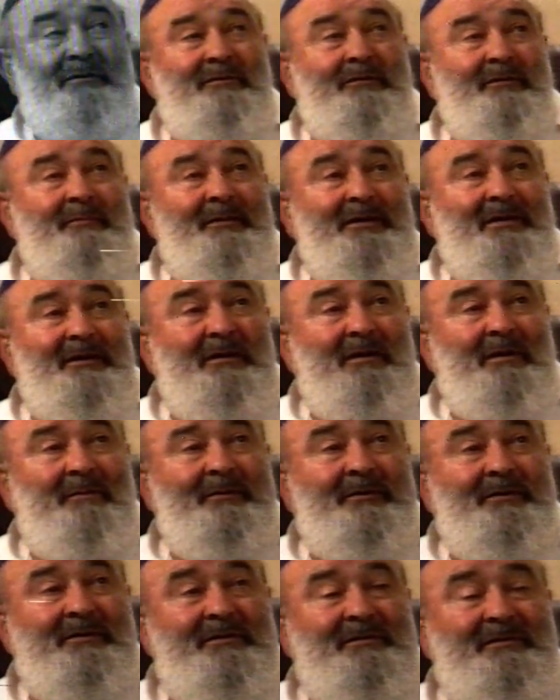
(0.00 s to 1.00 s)
how many
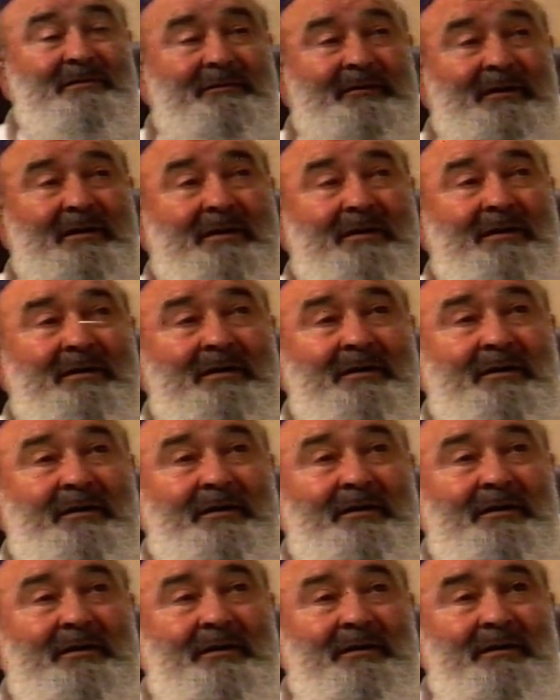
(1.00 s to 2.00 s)
kilometers away
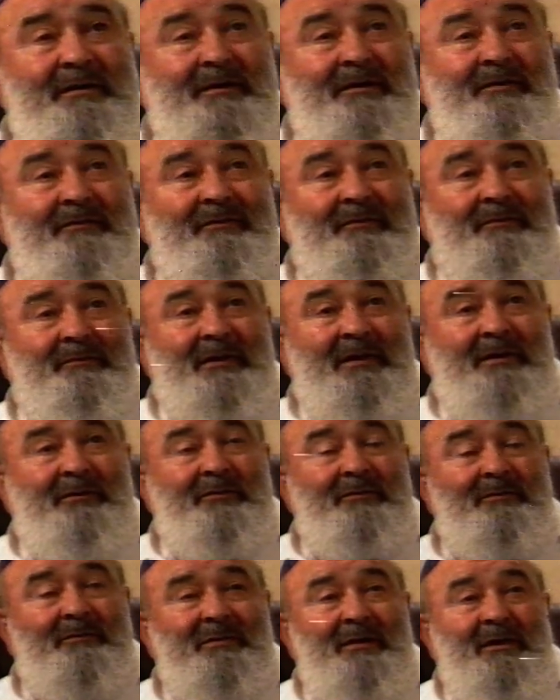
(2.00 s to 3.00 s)
from my
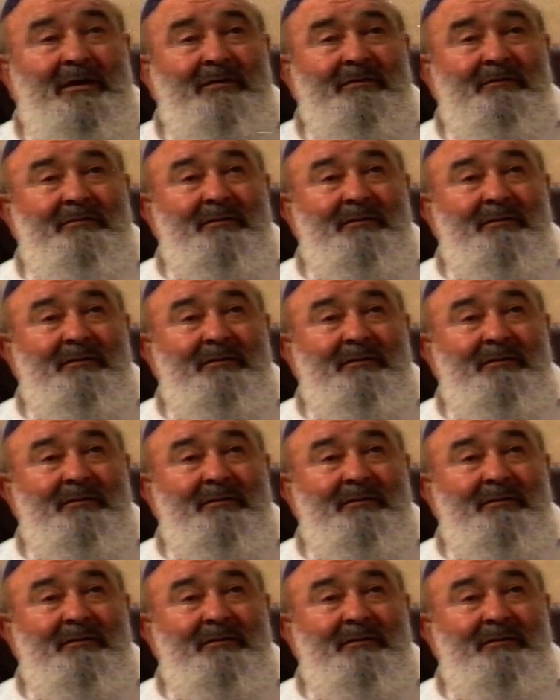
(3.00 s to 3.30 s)
hometown,